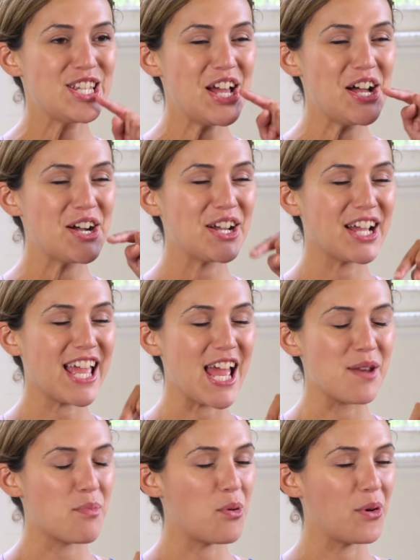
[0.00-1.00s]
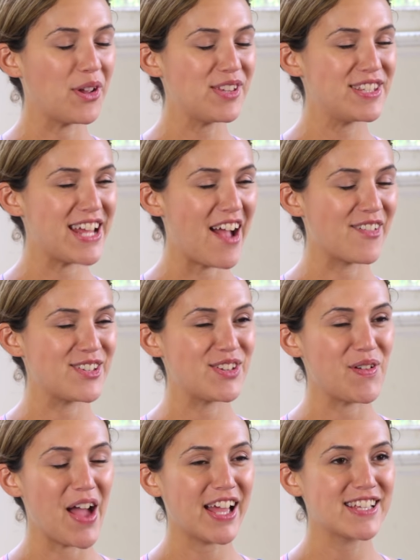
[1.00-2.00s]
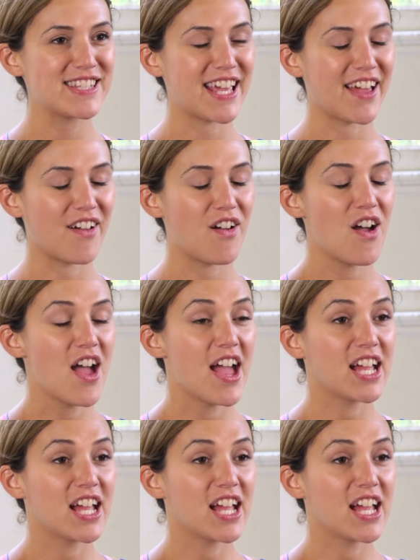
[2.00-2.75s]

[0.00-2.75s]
Tongue, again, points down as you exhale,